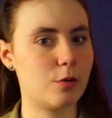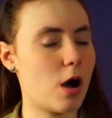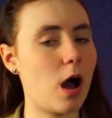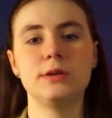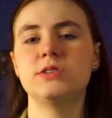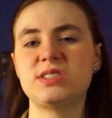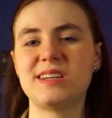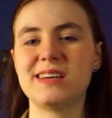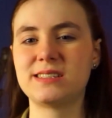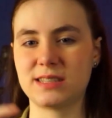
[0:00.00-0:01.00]
Hognose
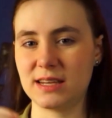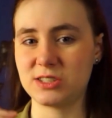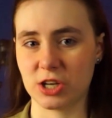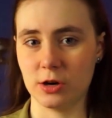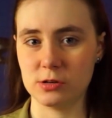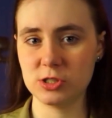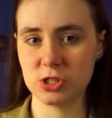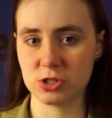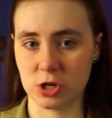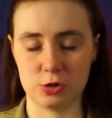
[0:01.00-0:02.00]
snakes eat
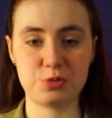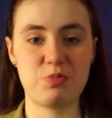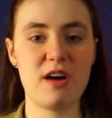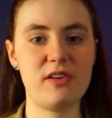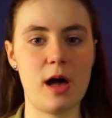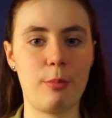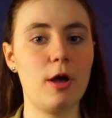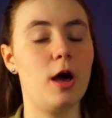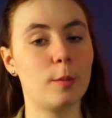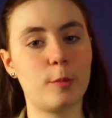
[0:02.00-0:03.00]
toads, toads puff up.
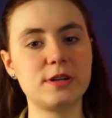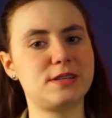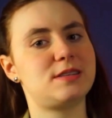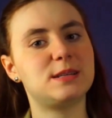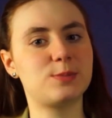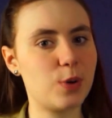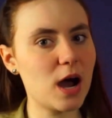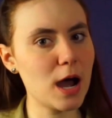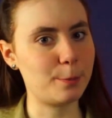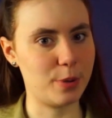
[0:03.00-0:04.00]
Pointy things
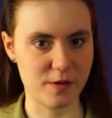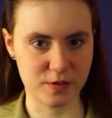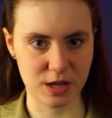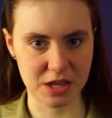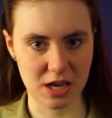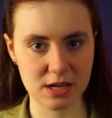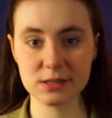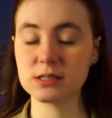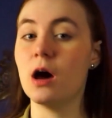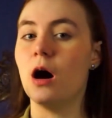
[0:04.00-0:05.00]
pop puffy
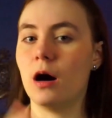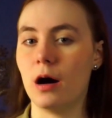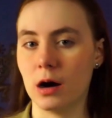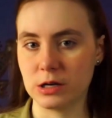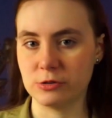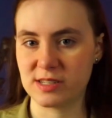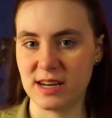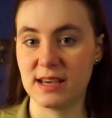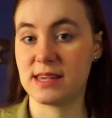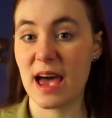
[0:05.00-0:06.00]
things. Hognose
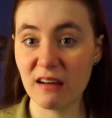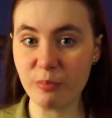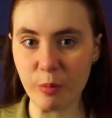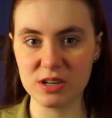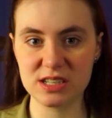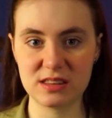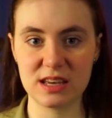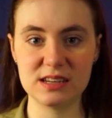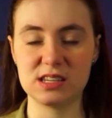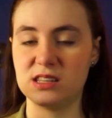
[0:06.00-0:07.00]
snakes have pointy
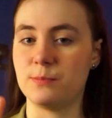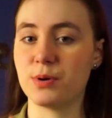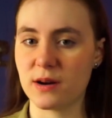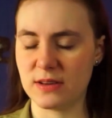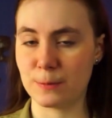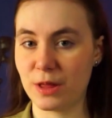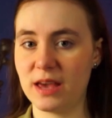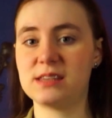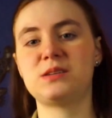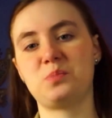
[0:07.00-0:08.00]
things in the perfect
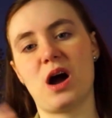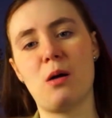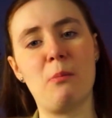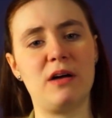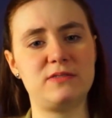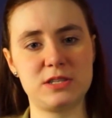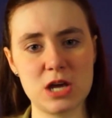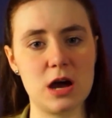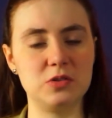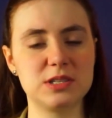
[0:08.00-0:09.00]
place to pop puffy
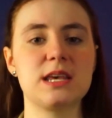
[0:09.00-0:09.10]
toads.